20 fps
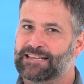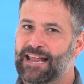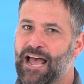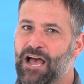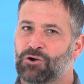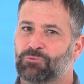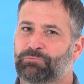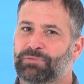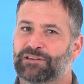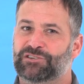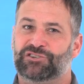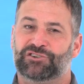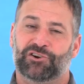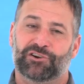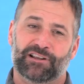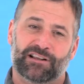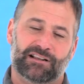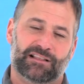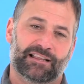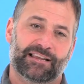down, be sure
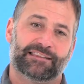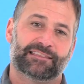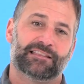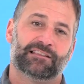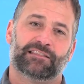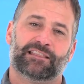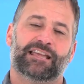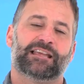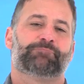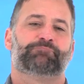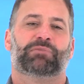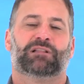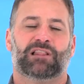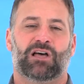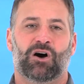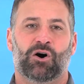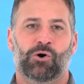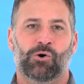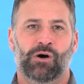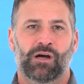to click the link
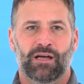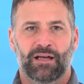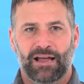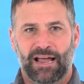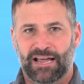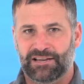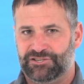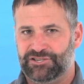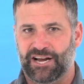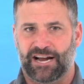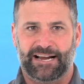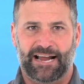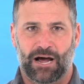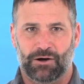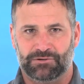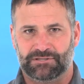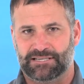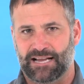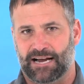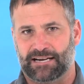below and check
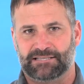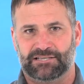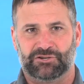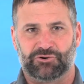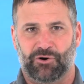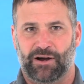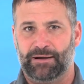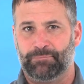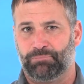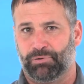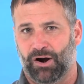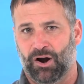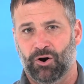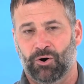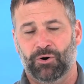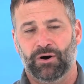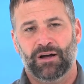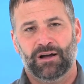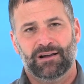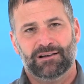out Stocks to Trade
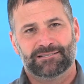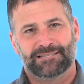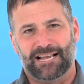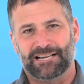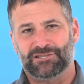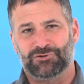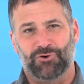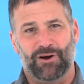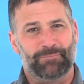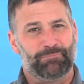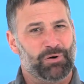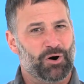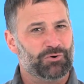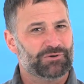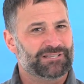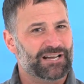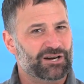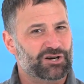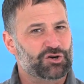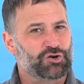Pro. Stocks to Trade Pro
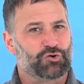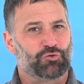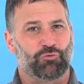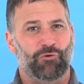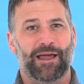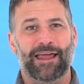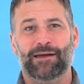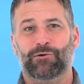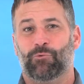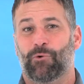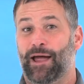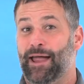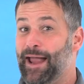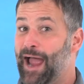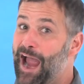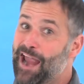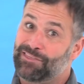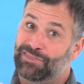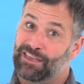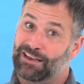is a great way,
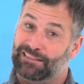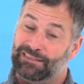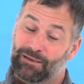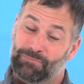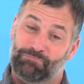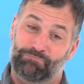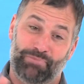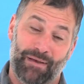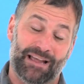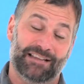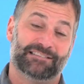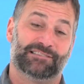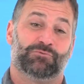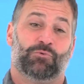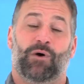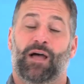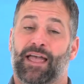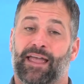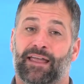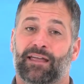I think the best
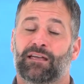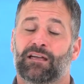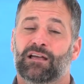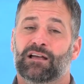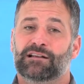way